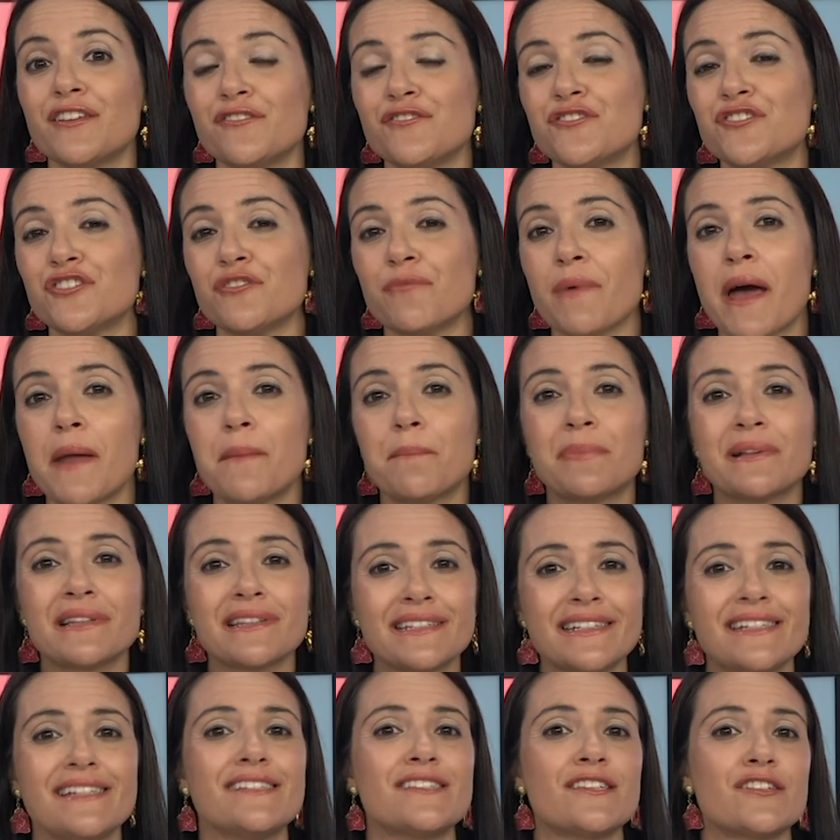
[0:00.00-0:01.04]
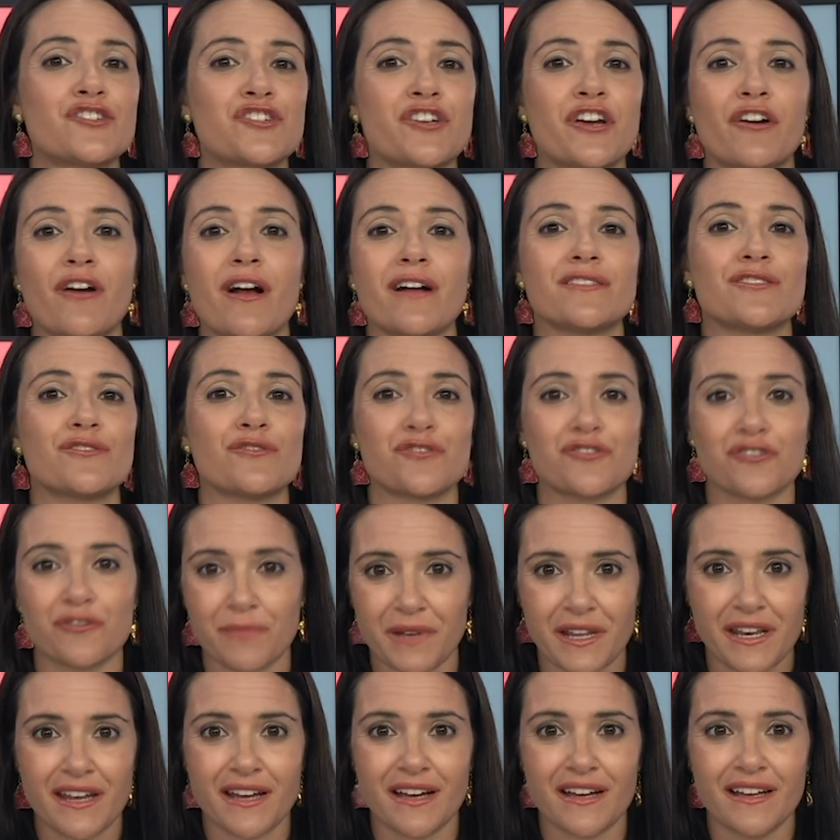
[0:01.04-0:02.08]
YouTube and please share on social
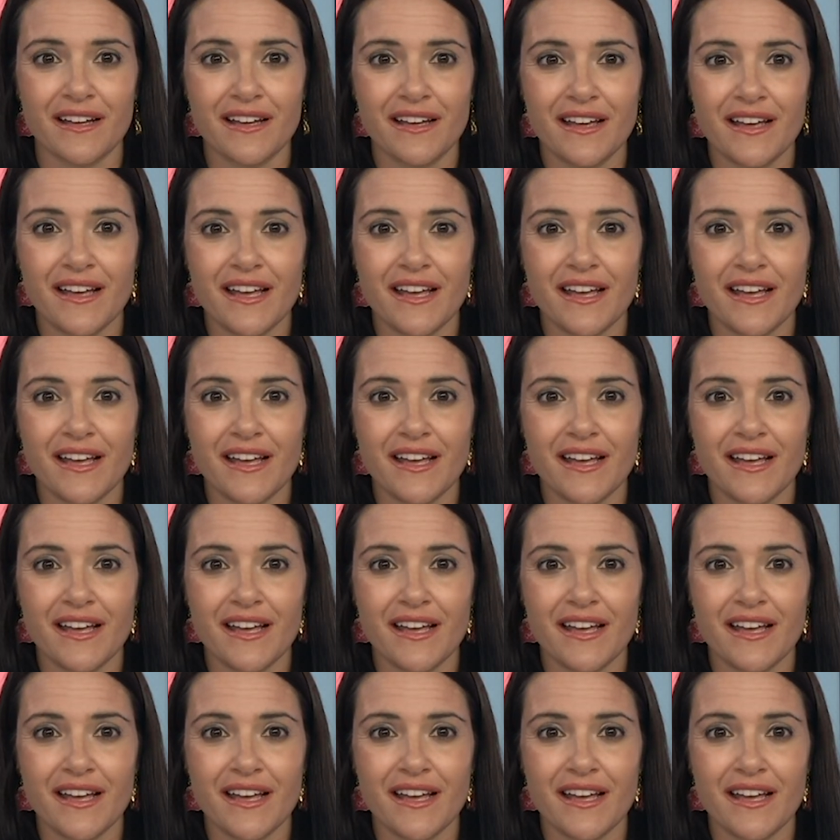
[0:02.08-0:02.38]
media.